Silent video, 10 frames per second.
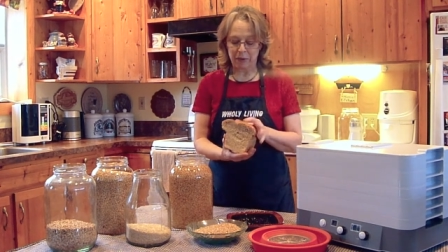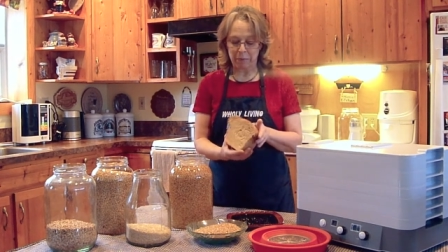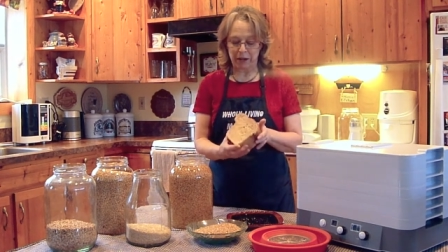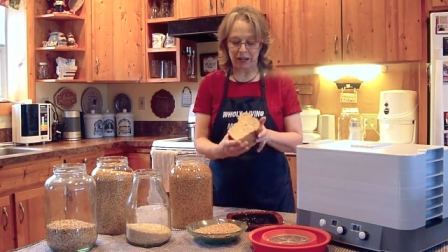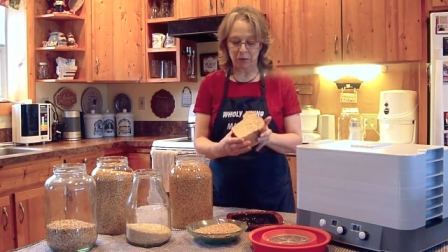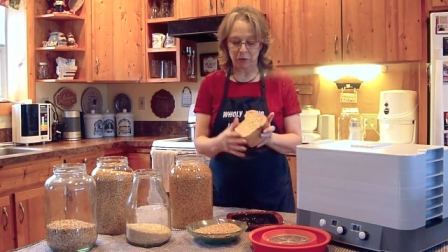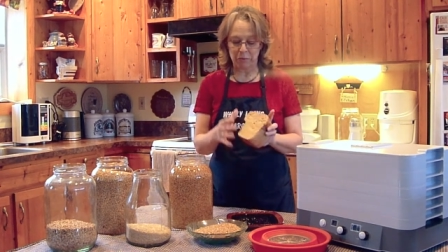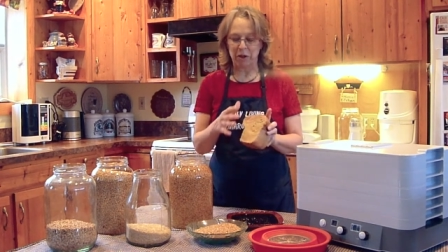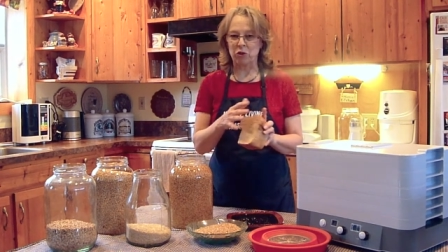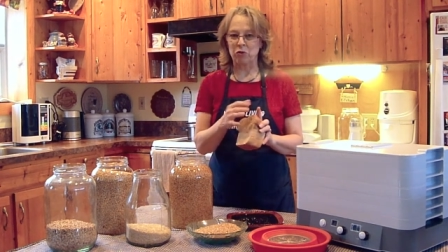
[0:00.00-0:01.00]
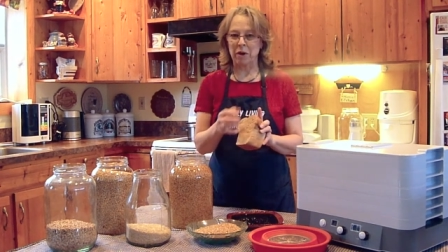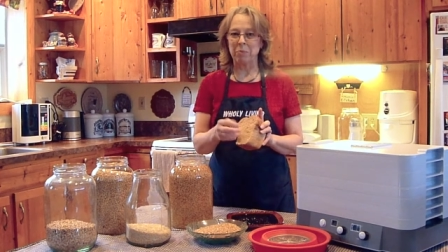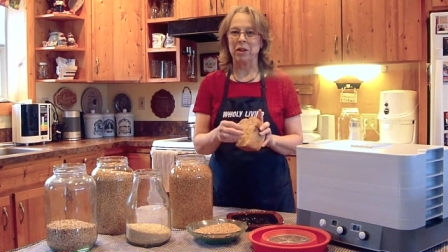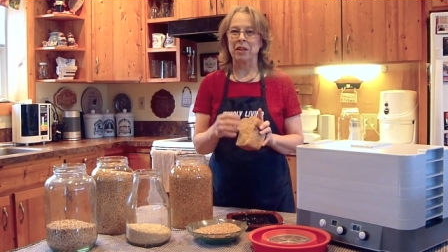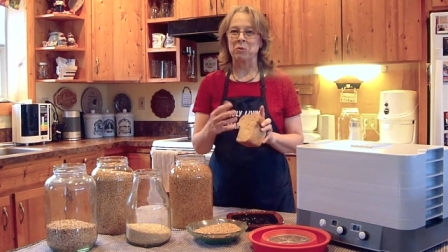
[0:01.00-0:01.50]
But it would be
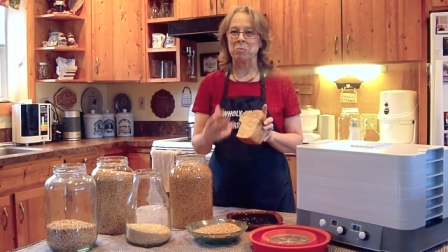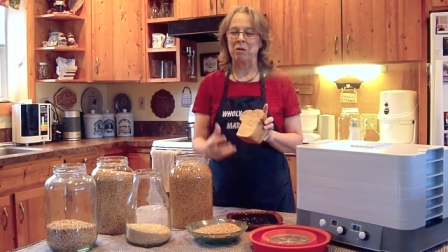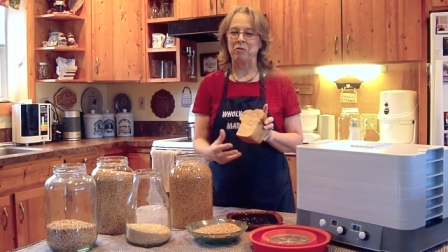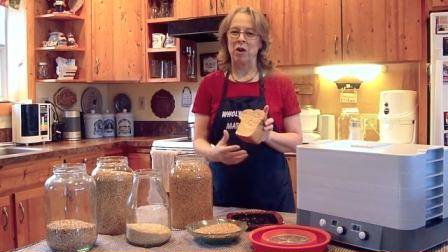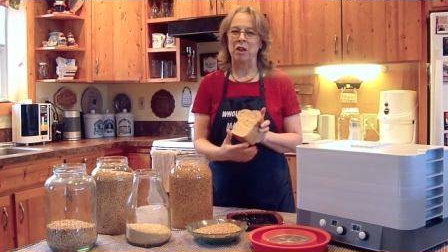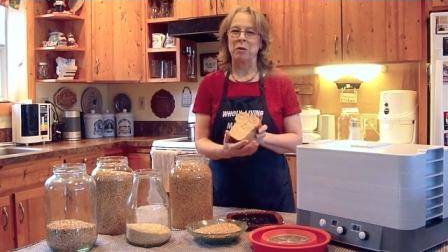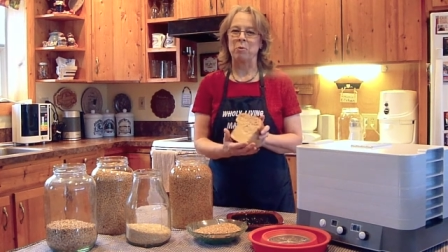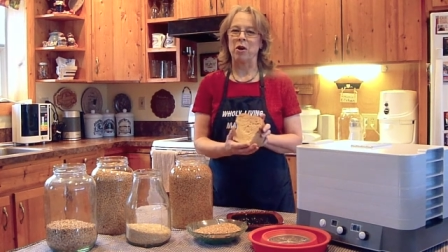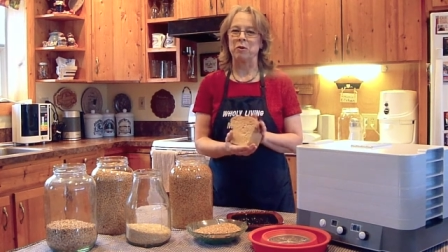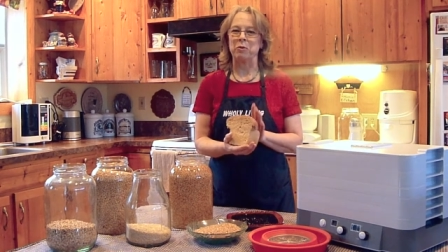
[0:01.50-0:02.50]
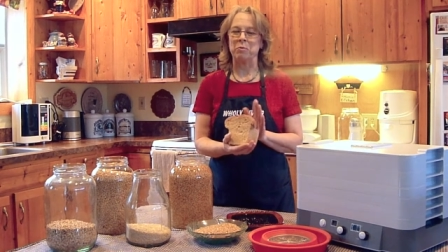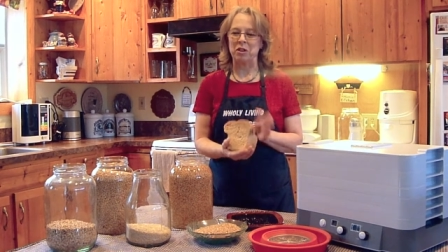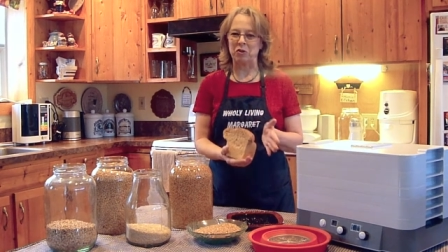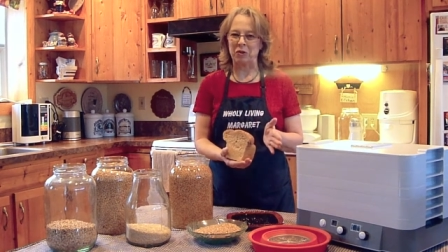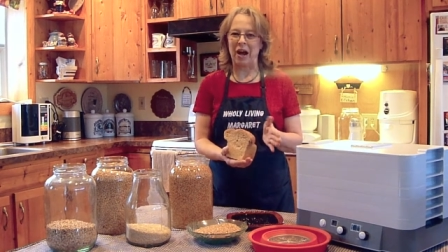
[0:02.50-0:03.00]
crumbling, it would be falling apart, it would be
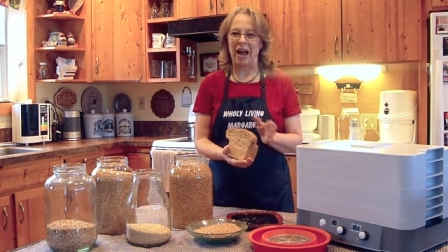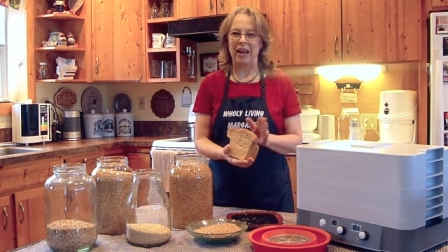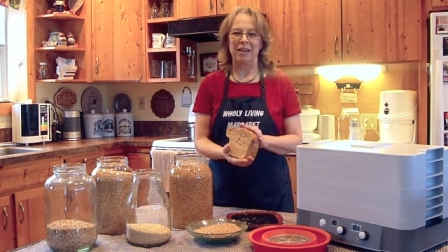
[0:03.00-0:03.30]
dry.